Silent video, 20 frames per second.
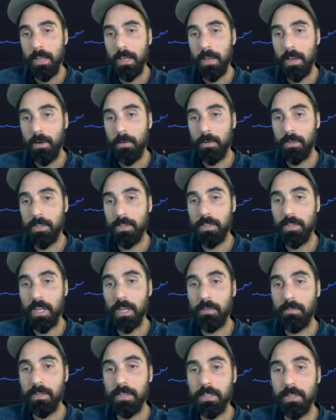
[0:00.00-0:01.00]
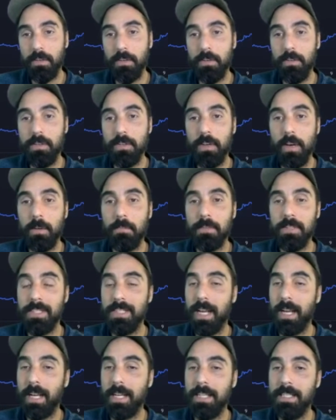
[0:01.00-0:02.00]
which generally is a good time to
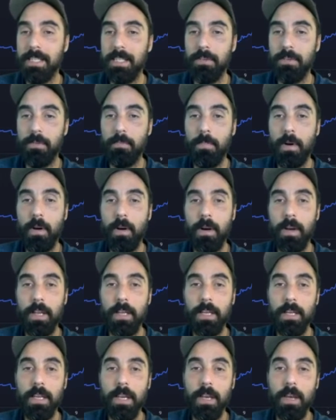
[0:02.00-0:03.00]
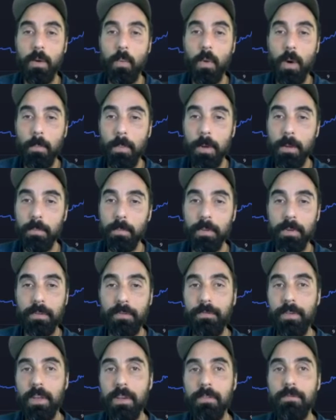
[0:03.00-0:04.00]
start considering buying. What people are
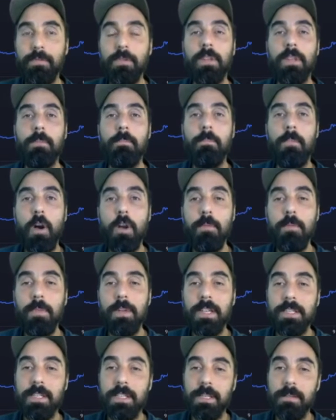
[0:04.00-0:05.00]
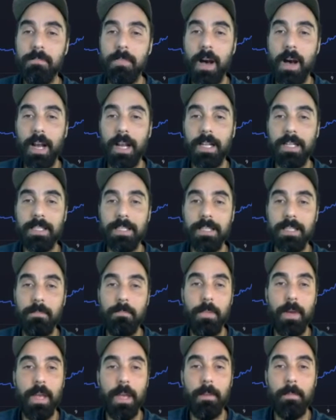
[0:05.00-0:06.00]
fearful at the moment is that the market's in a
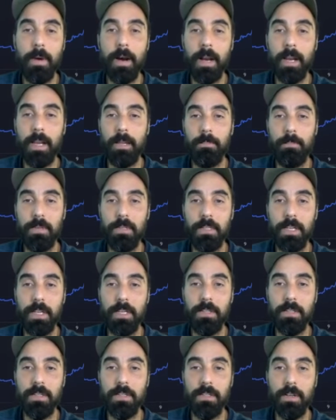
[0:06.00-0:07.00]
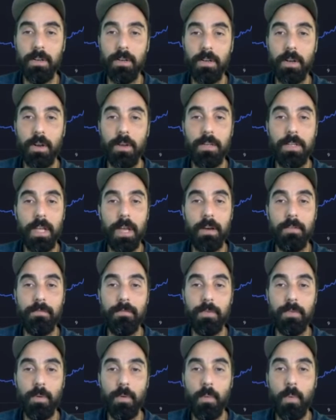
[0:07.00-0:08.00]
bear market and potentially is going to go down
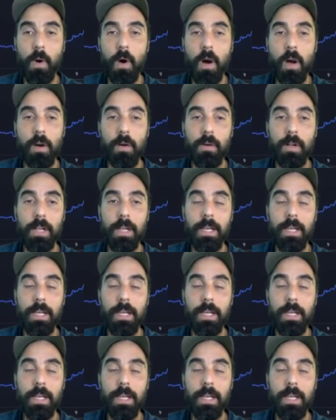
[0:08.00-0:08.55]
for a while.